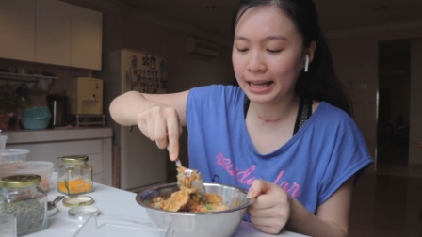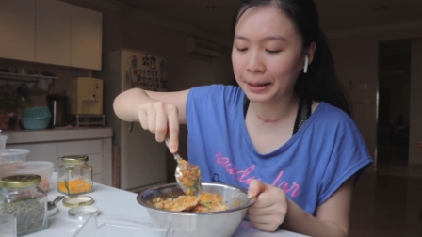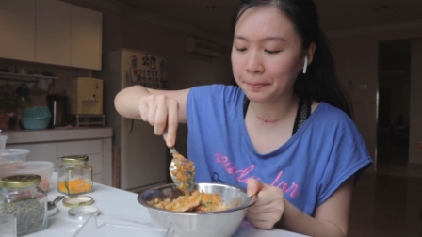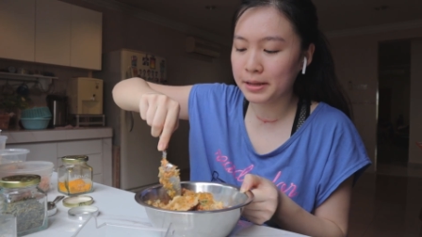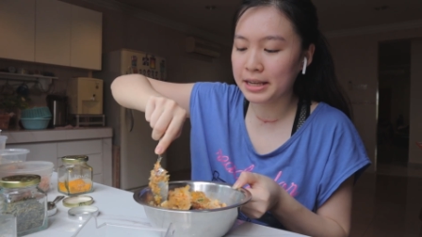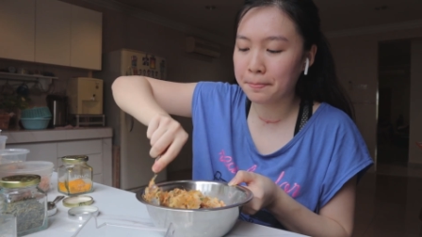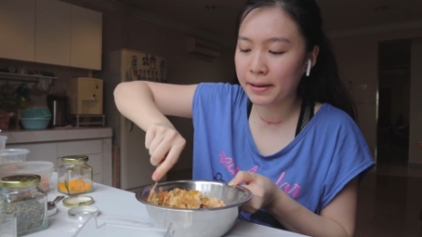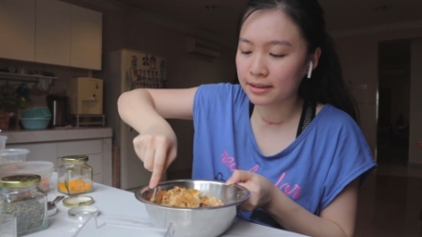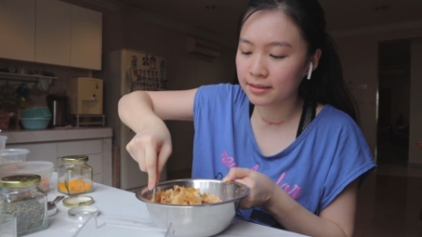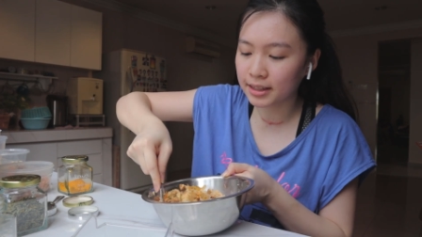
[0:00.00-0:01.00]
like mini
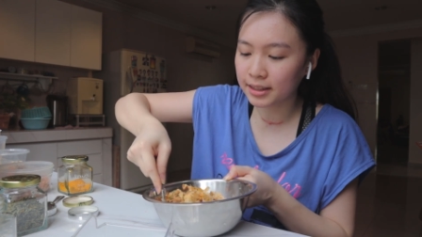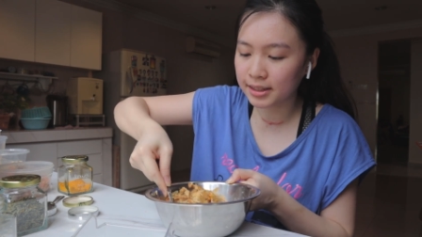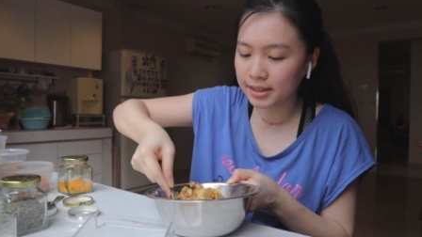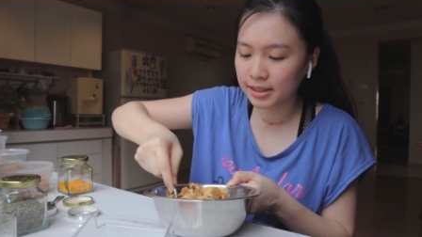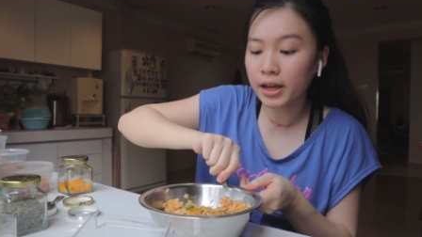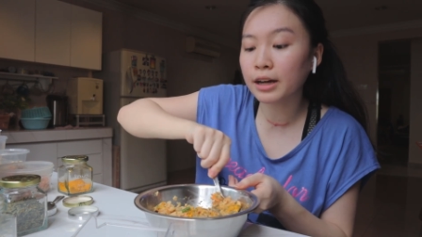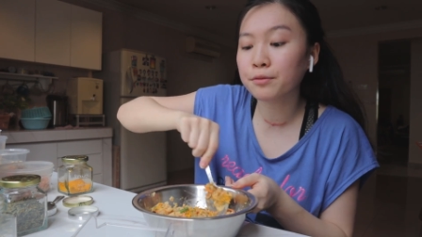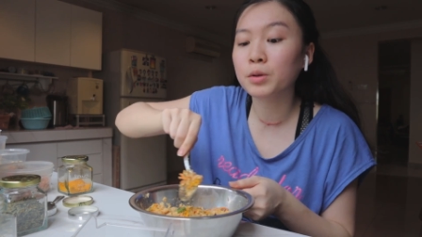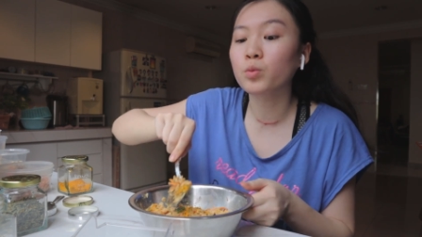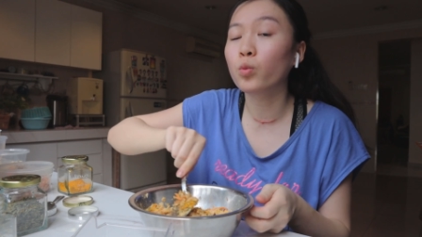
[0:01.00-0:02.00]
patties, and
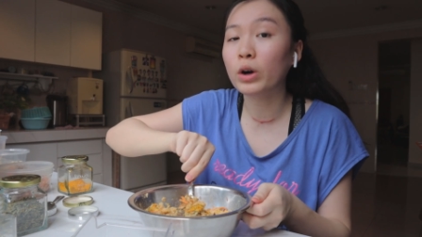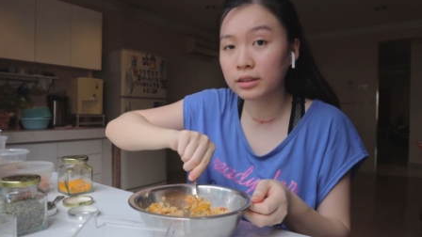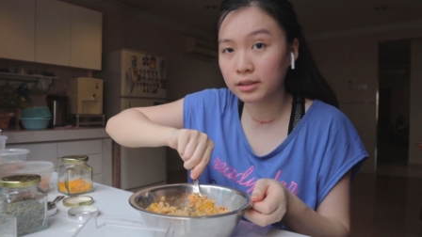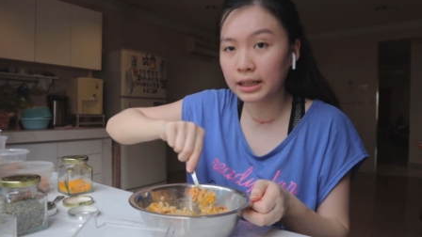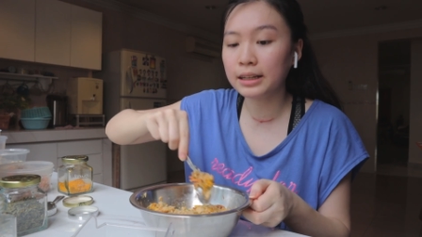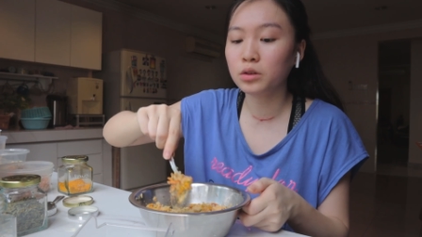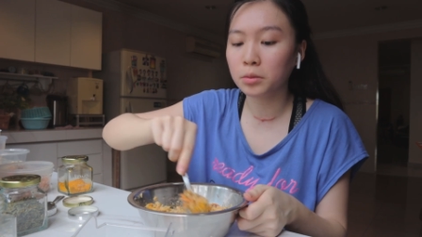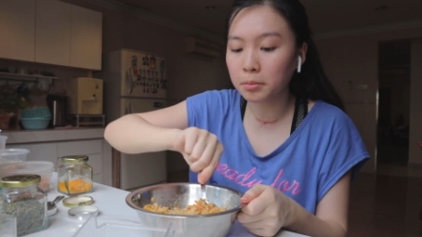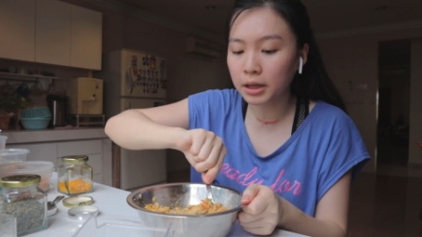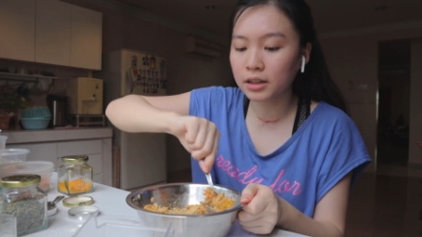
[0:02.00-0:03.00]
I've been wanting to
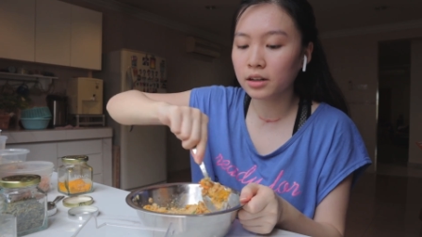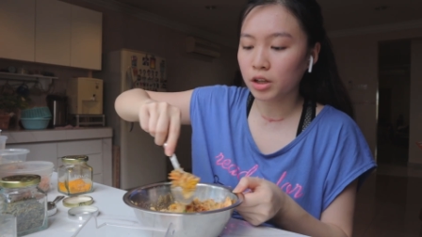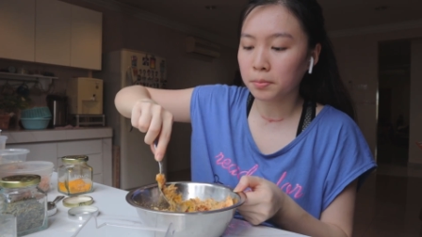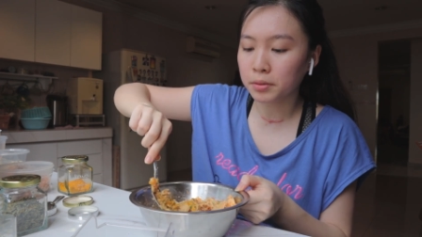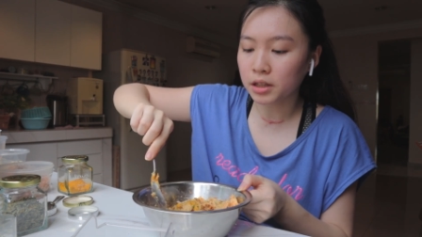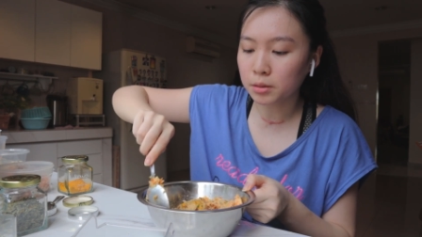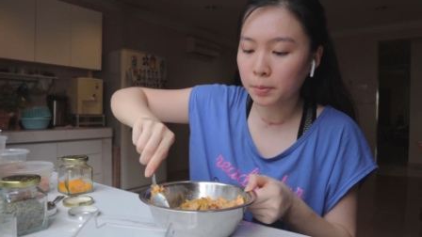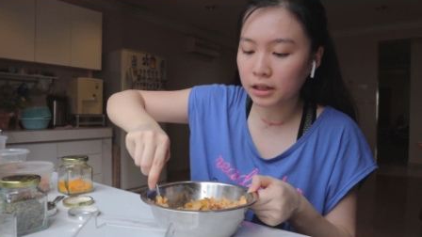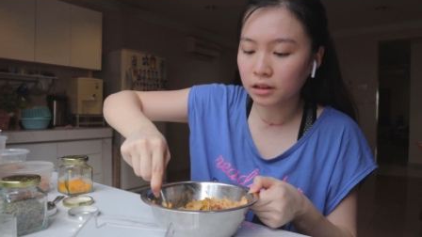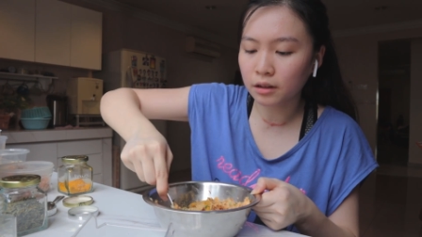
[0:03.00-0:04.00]
make chickpeas
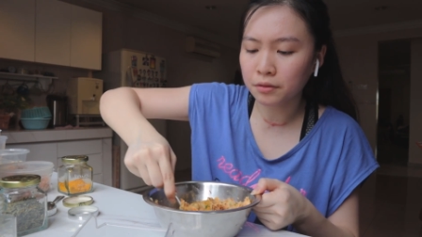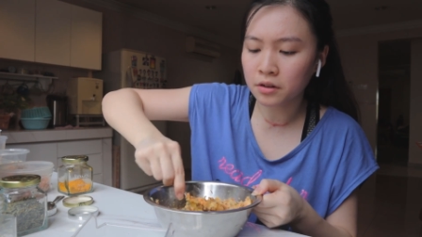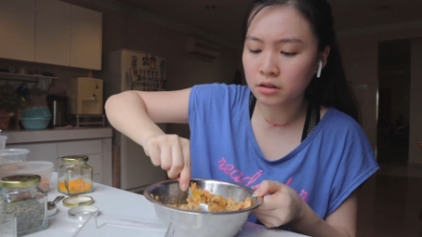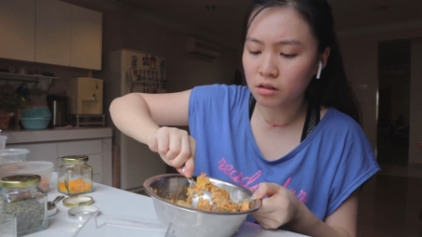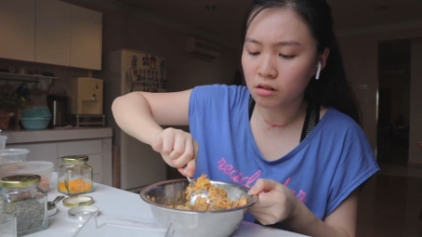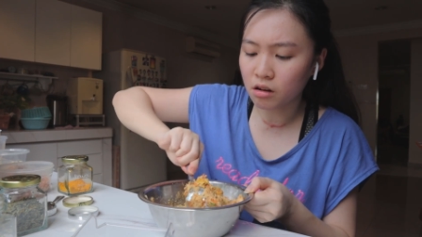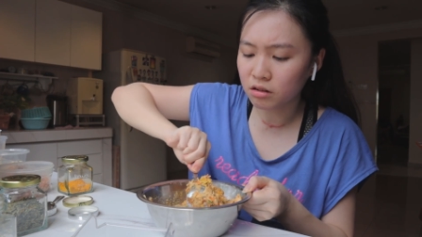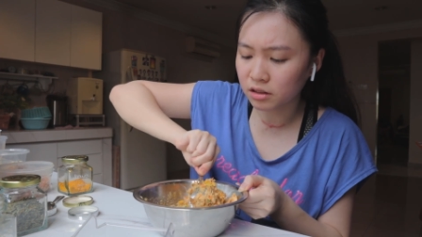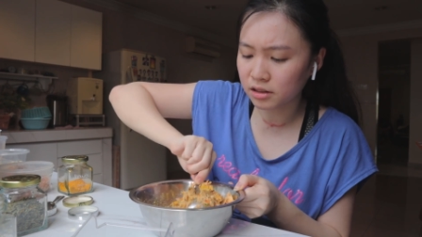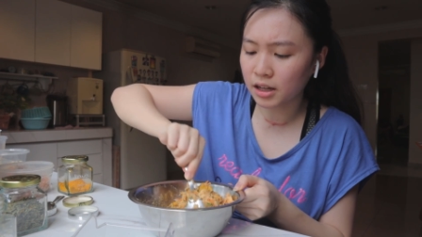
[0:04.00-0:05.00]
patty for the
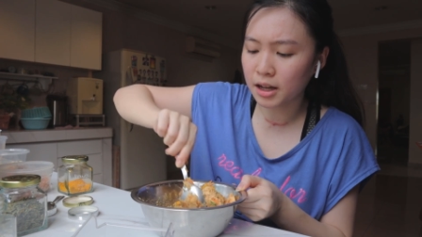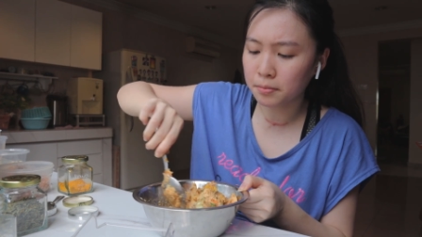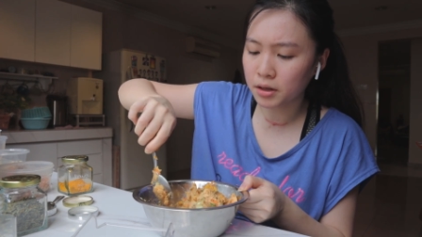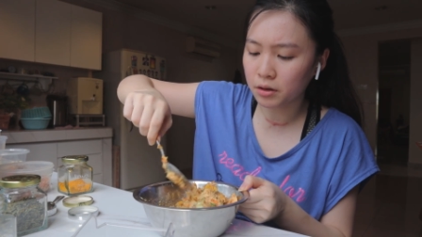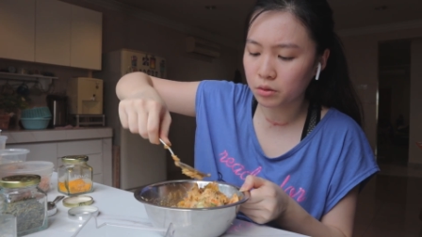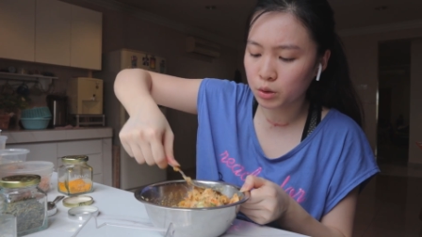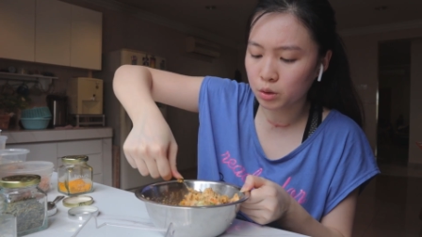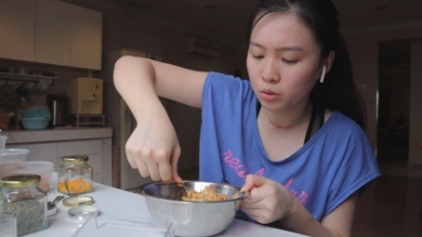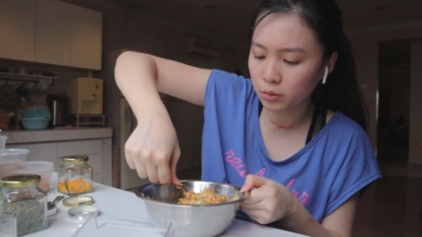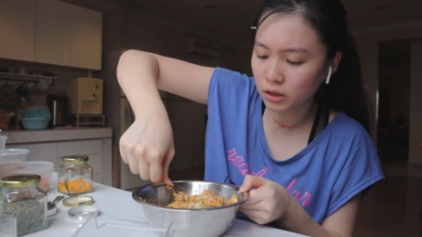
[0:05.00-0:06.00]
longest time, but I
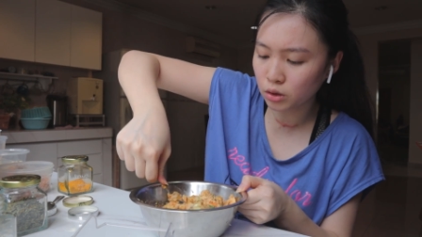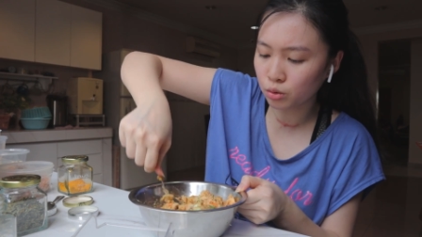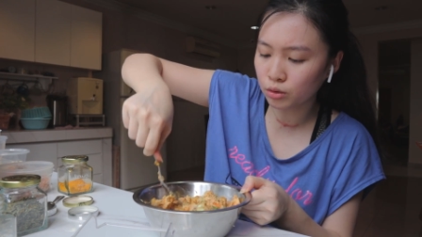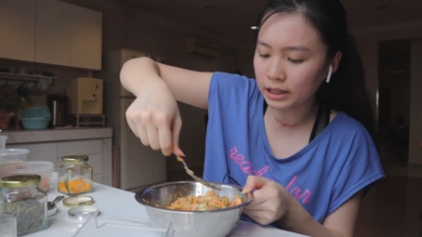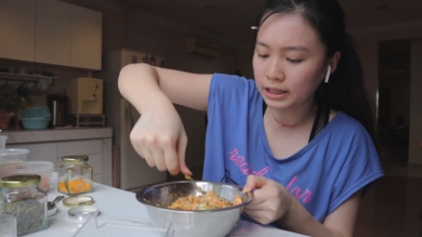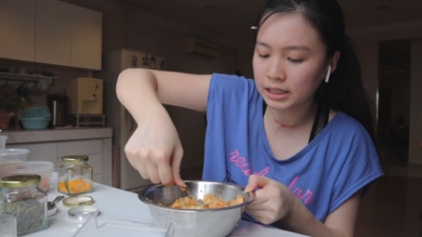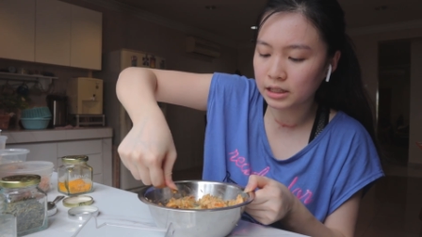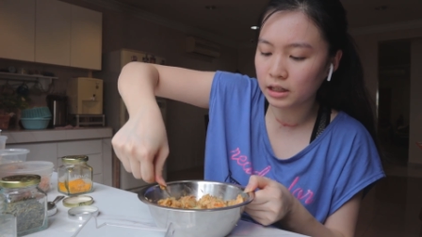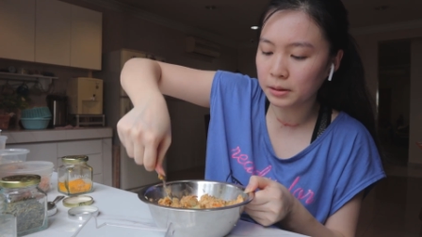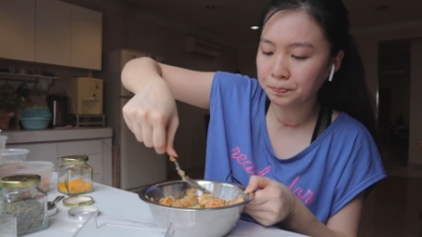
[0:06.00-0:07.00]
was always too
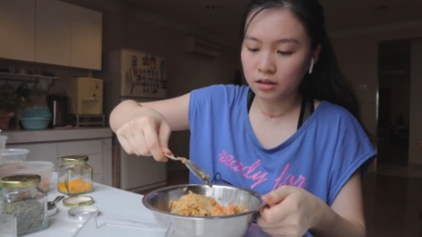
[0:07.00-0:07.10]
lazy.